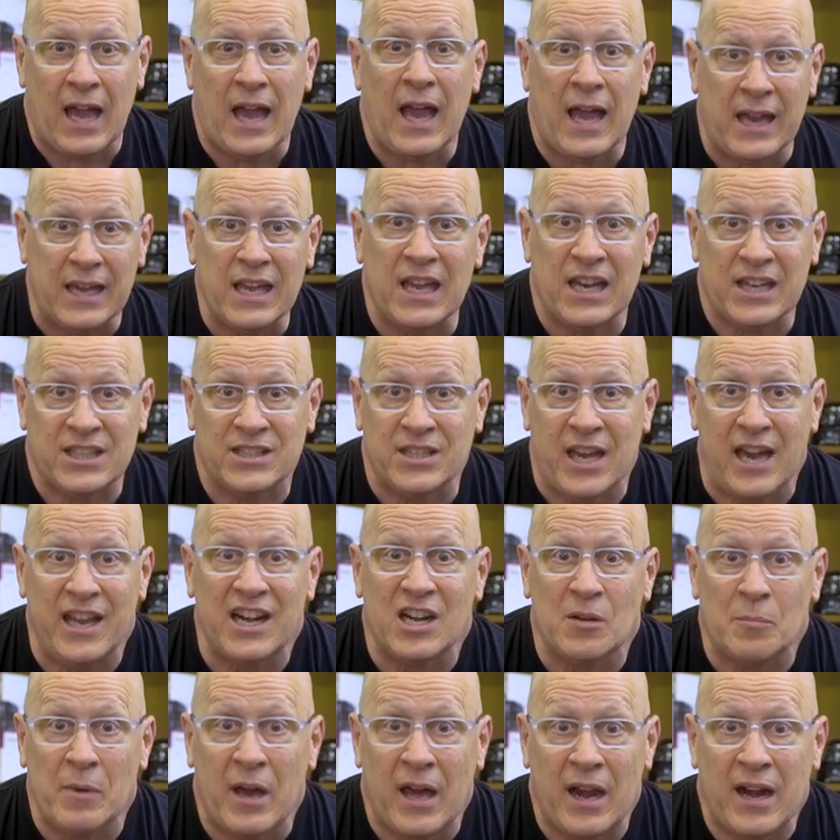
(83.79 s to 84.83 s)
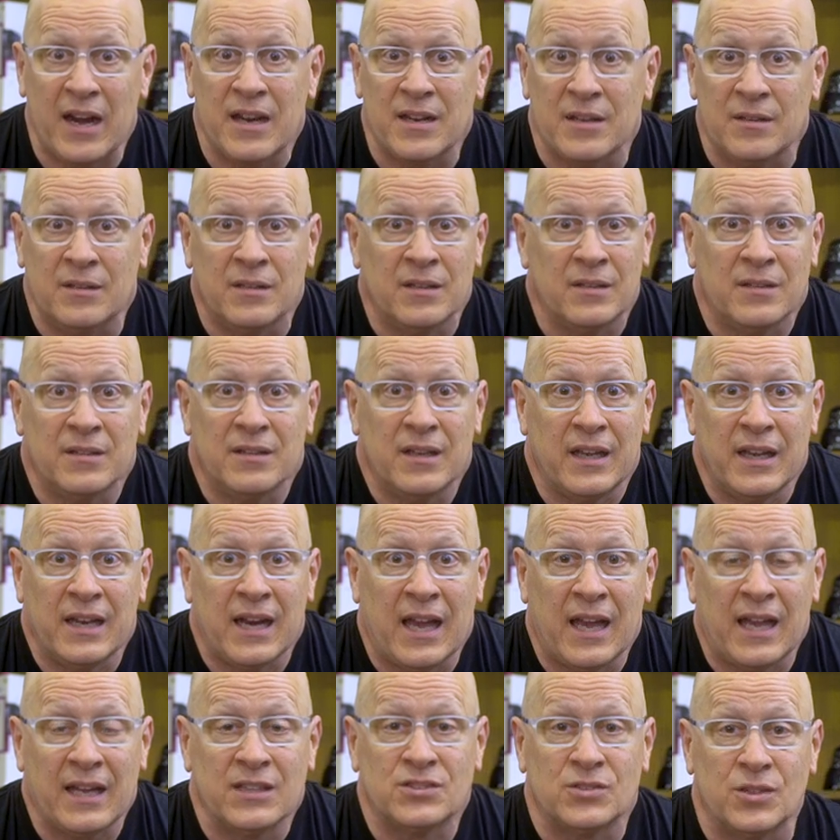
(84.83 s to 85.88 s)
I, I got excited about it, and,
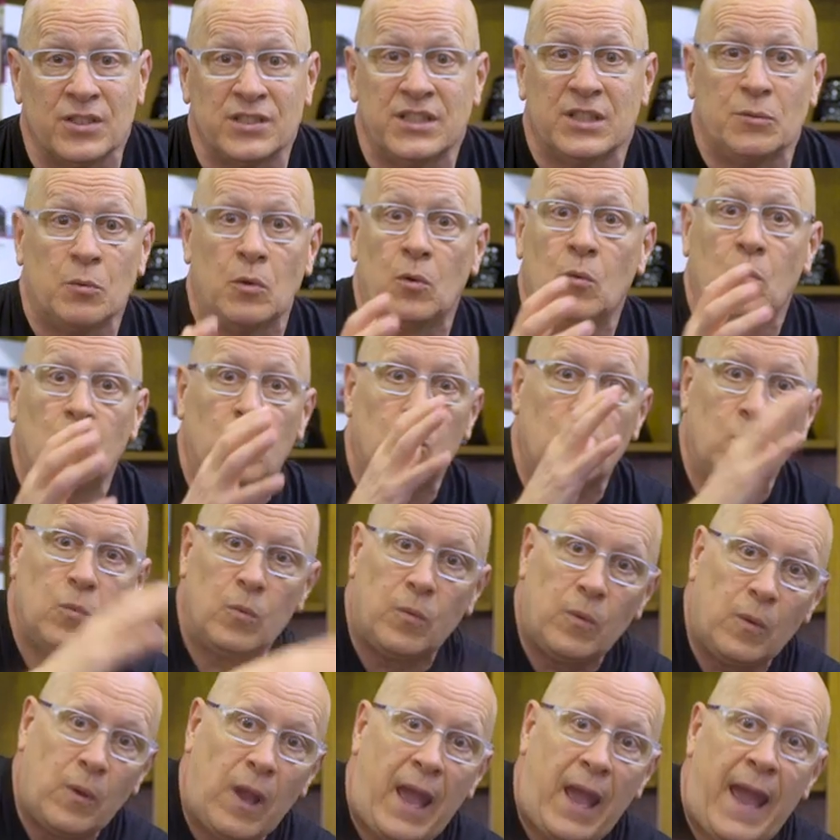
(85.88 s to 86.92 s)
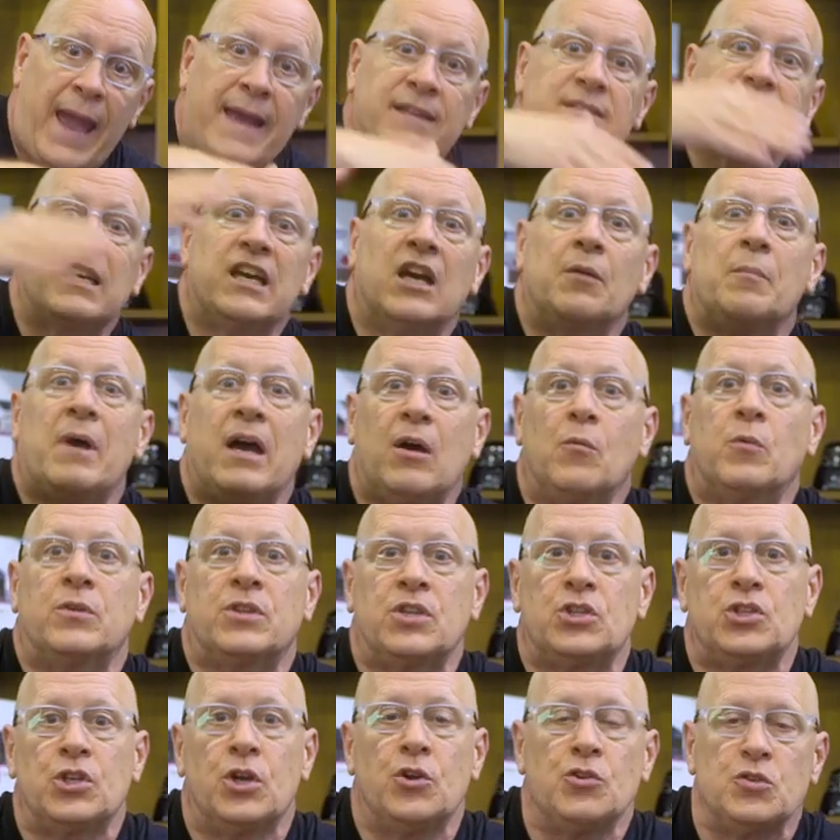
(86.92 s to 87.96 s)
and I started saying, well, asking about what
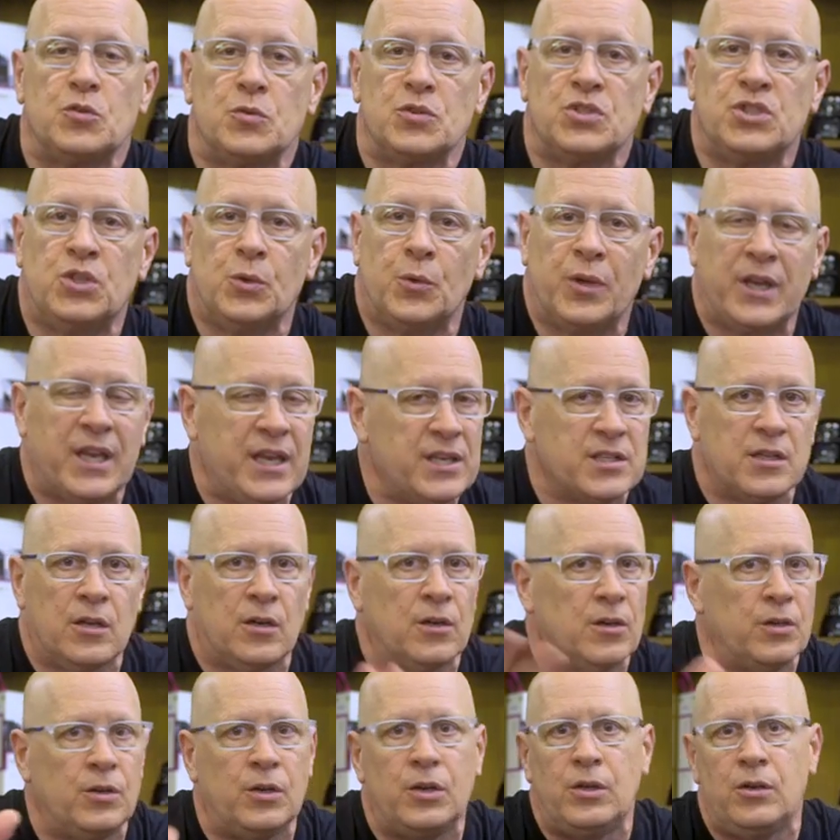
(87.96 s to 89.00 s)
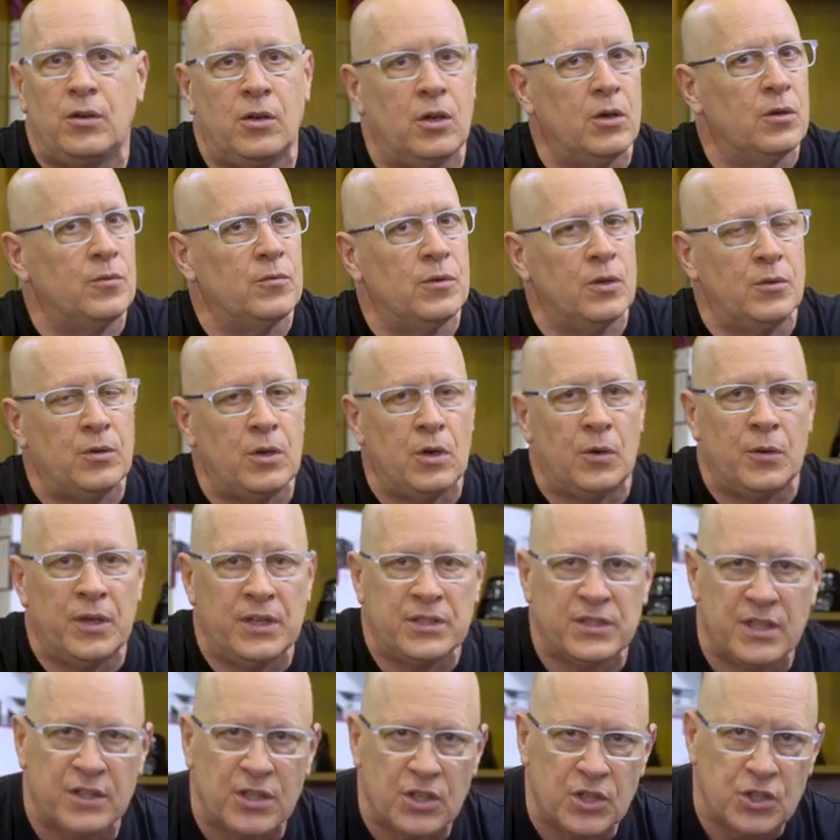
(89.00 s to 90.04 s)
the church was doing. He said, oh, no, no, no. He
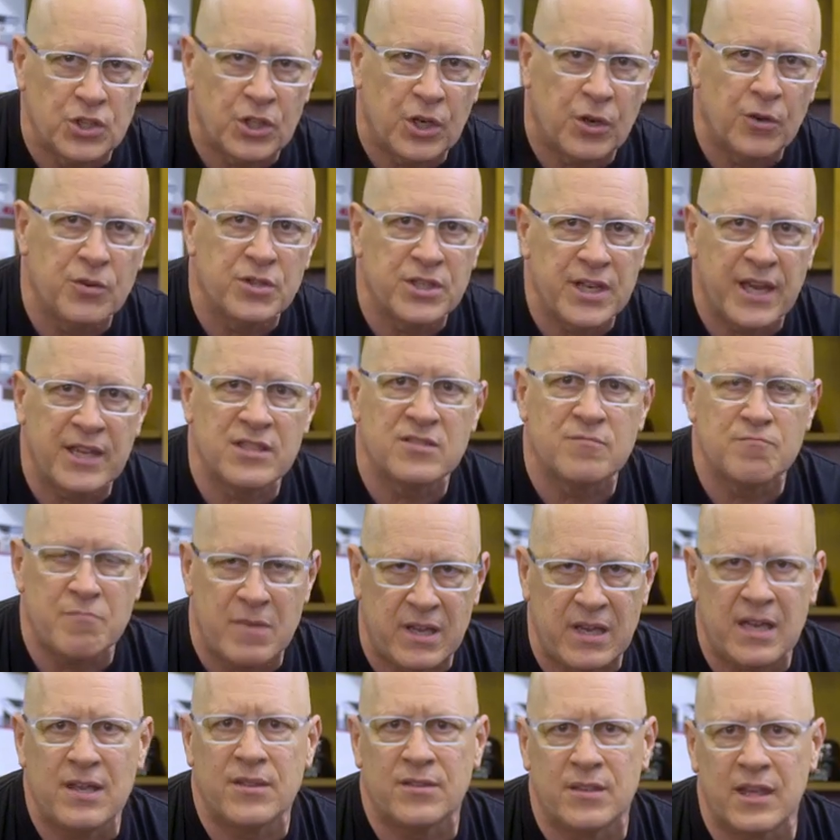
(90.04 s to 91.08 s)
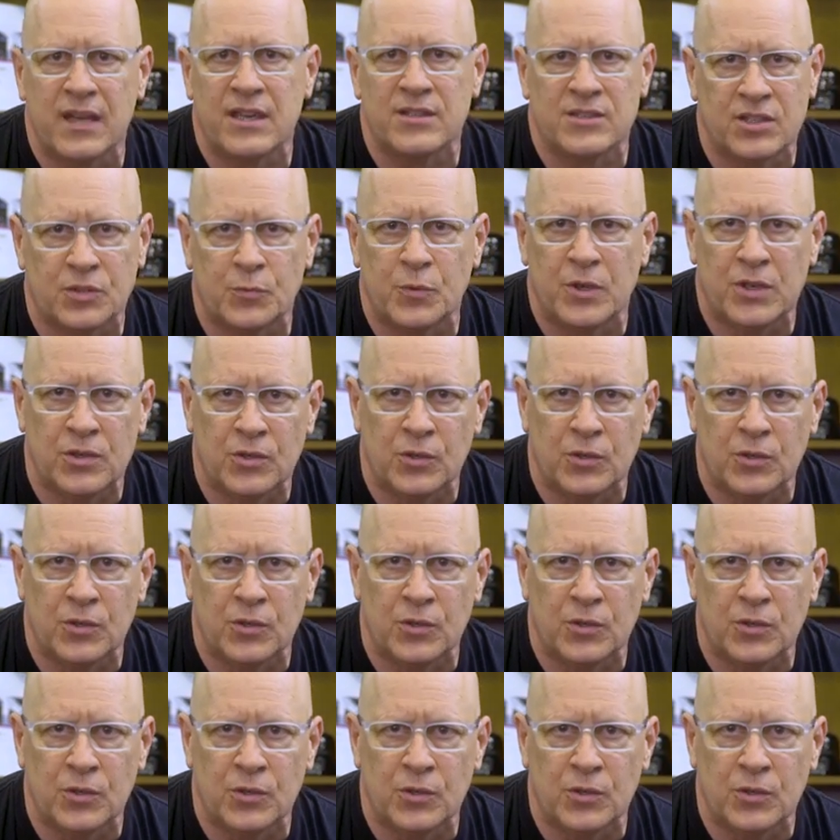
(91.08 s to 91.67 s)
said, the church has many things that we